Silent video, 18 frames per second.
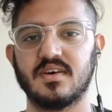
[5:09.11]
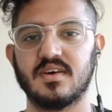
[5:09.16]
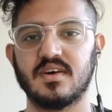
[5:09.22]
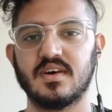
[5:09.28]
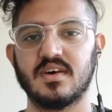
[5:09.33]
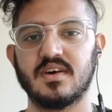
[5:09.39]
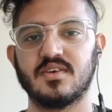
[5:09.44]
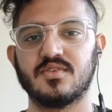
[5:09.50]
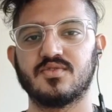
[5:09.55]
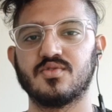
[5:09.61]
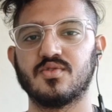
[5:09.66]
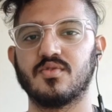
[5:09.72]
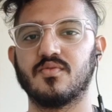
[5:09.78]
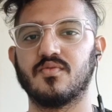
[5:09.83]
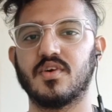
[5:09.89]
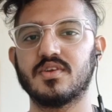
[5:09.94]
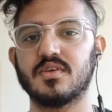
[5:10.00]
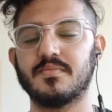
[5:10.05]
So what
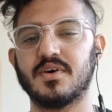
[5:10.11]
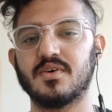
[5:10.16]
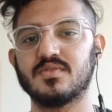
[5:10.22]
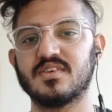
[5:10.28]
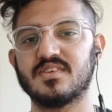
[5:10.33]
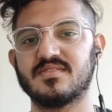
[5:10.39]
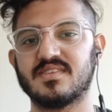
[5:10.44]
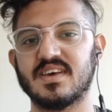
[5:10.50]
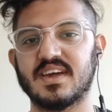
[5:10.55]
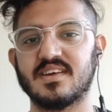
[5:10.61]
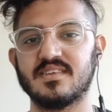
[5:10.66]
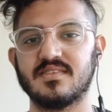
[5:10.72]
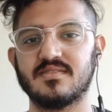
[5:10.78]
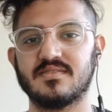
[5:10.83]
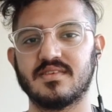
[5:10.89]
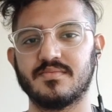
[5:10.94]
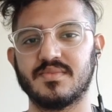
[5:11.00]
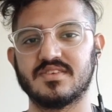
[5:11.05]
about the second
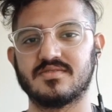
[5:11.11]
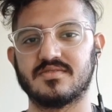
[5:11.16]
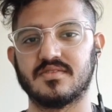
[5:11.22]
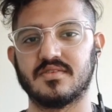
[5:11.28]
semester?